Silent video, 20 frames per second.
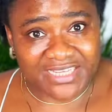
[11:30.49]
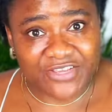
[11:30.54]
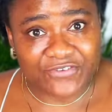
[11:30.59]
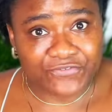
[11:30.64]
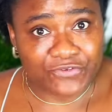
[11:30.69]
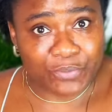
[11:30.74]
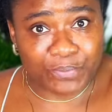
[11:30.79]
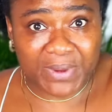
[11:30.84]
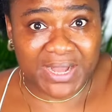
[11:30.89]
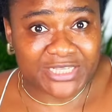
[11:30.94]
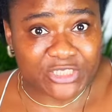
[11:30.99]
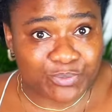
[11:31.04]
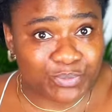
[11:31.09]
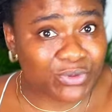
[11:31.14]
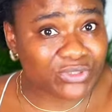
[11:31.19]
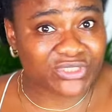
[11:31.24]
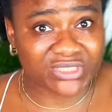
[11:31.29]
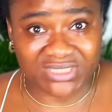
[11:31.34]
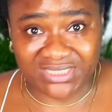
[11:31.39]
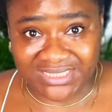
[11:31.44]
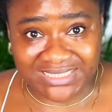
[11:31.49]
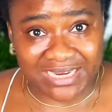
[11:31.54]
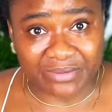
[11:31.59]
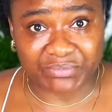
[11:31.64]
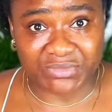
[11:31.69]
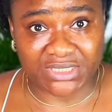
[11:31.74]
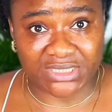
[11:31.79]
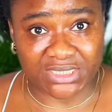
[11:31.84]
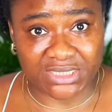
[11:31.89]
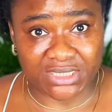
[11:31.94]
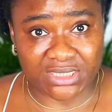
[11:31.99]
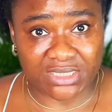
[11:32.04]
you passport in Germany.